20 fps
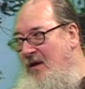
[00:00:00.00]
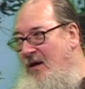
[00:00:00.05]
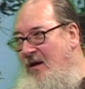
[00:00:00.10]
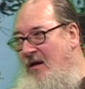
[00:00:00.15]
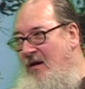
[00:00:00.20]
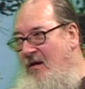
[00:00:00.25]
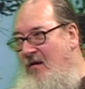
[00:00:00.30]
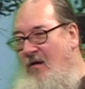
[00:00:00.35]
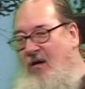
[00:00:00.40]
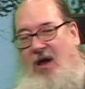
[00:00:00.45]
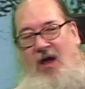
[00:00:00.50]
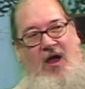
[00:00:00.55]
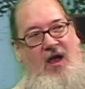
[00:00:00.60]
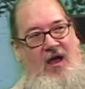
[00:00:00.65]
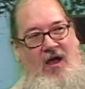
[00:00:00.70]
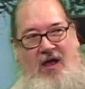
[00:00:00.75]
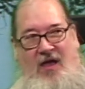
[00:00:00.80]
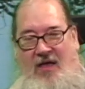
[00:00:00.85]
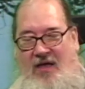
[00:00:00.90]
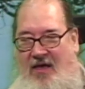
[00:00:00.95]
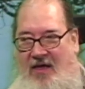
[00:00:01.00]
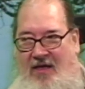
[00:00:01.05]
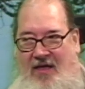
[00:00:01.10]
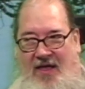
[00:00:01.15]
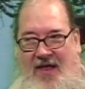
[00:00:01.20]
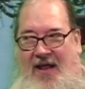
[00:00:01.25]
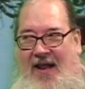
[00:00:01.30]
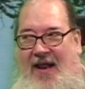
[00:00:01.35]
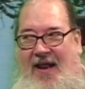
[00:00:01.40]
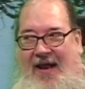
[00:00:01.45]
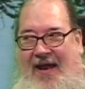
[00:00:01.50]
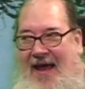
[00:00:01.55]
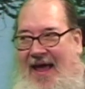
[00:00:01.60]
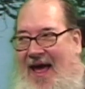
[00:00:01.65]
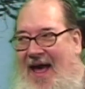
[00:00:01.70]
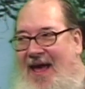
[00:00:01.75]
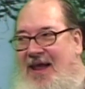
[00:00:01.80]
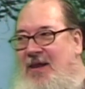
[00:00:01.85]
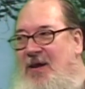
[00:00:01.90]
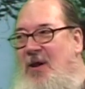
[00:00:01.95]
You know,
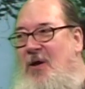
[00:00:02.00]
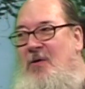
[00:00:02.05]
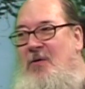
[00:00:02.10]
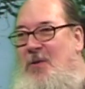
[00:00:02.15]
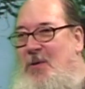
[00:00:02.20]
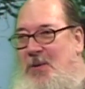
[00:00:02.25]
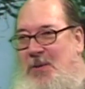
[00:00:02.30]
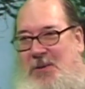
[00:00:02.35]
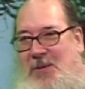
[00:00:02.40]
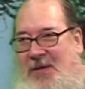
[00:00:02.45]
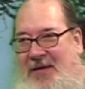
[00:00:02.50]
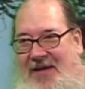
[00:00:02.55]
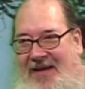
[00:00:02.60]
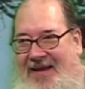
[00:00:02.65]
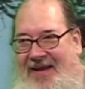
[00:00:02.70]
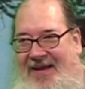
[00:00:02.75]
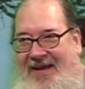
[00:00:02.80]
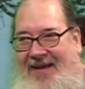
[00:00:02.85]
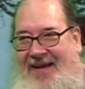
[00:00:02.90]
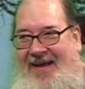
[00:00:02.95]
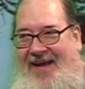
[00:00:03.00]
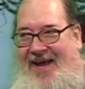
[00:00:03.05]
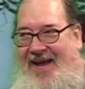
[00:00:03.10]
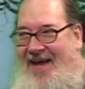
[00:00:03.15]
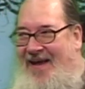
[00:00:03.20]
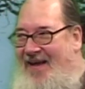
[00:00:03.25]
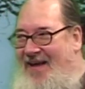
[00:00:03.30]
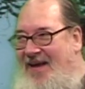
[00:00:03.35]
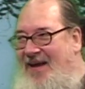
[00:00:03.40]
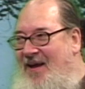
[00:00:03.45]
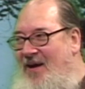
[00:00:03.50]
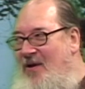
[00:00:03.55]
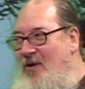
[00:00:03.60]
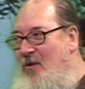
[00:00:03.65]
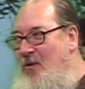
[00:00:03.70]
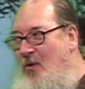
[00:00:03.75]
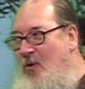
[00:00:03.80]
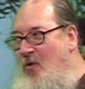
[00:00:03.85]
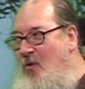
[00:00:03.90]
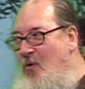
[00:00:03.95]
God knows, you
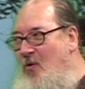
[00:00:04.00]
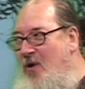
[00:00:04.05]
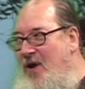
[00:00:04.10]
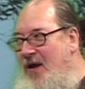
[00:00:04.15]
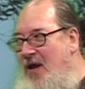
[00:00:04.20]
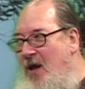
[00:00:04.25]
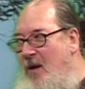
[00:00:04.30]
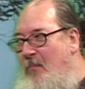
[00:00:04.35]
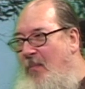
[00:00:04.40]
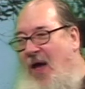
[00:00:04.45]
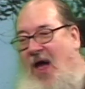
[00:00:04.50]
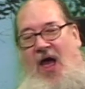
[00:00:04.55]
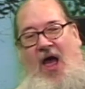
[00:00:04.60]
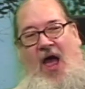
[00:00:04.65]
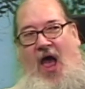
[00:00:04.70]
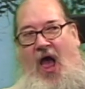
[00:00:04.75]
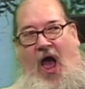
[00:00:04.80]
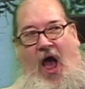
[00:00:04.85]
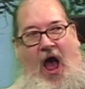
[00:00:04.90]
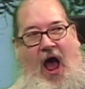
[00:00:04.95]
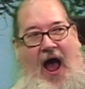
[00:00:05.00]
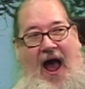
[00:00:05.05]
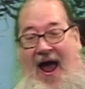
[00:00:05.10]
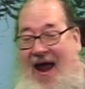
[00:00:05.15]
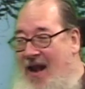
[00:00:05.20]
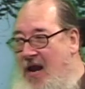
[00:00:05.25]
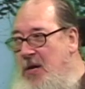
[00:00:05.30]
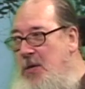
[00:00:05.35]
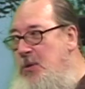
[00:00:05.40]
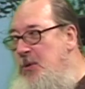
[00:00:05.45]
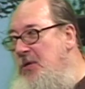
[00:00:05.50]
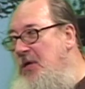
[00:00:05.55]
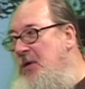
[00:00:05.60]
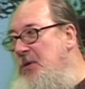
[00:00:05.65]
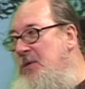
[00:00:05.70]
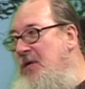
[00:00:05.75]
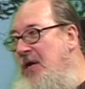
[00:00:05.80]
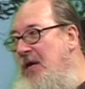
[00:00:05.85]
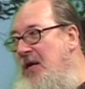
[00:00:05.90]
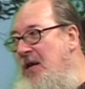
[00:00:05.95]
know, growing up, I didn't
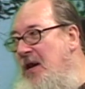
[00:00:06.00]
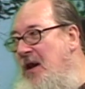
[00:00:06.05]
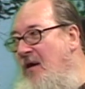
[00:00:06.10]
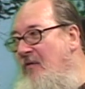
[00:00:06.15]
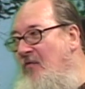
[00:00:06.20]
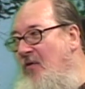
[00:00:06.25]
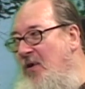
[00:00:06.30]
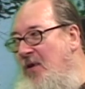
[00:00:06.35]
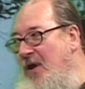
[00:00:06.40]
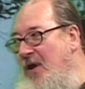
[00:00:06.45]
succeed at everything.